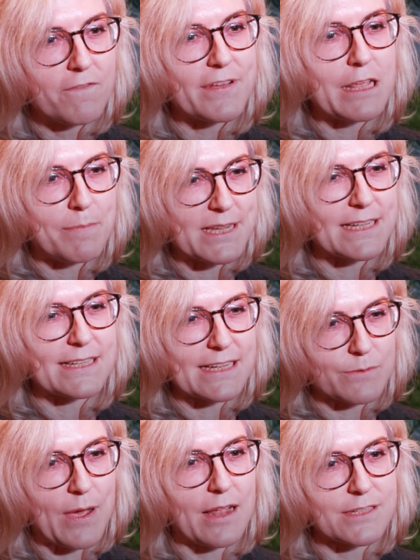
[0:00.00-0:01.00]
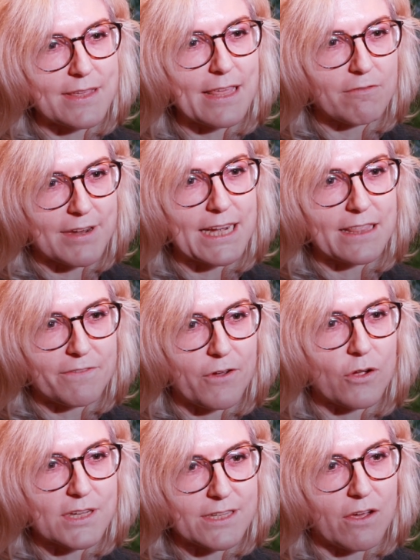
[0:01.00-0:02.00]
for the business as well. So I think really the
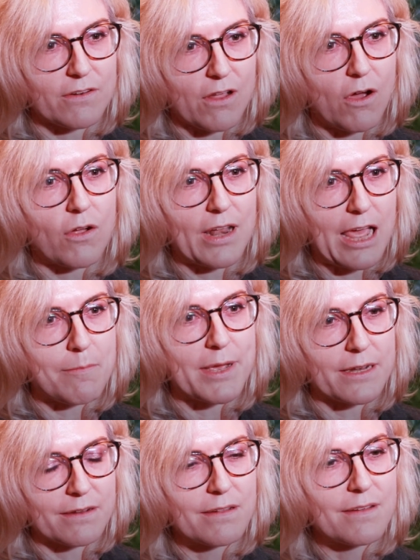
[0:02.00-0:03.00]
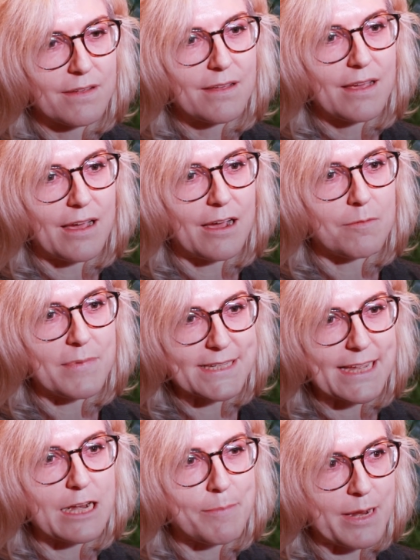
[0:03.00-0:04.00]
focus on climate is
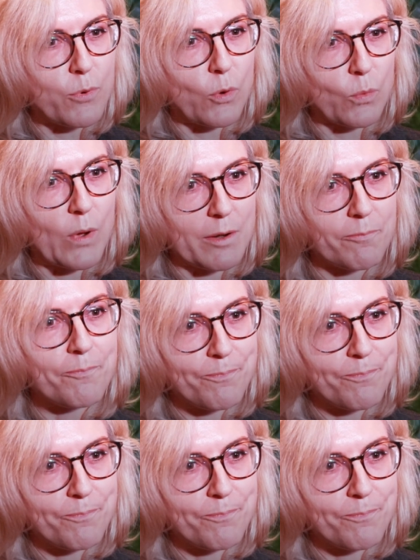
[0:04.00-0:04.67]
going to be an important one.